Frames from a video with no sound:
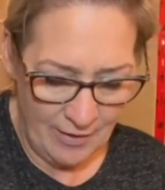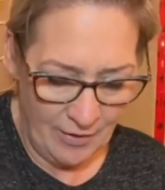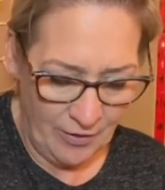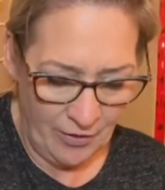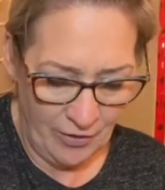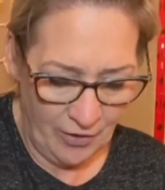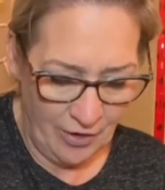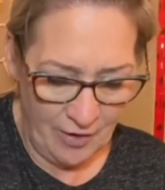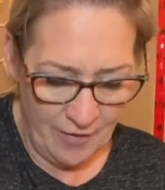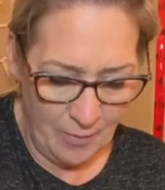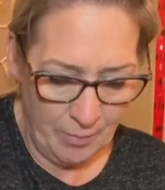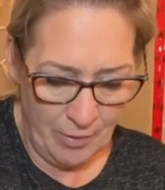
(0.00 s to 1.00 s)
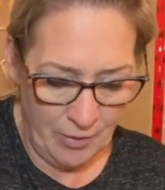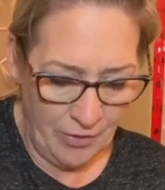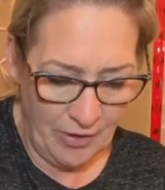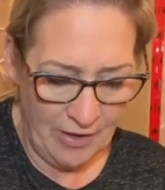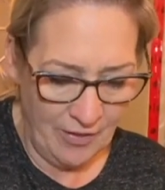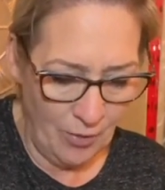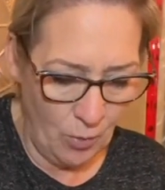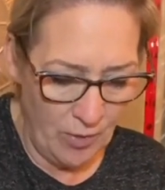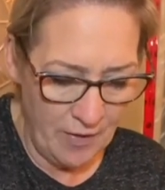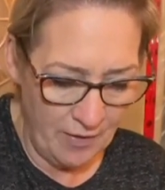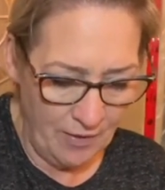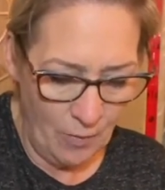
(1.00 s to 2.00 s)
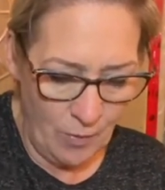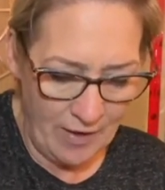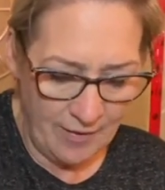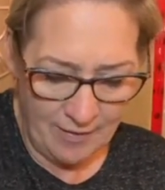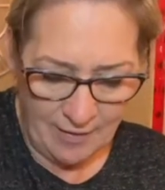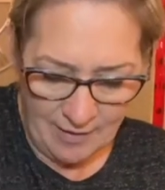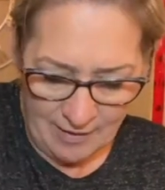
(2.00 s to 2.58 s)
start the process with the whisk.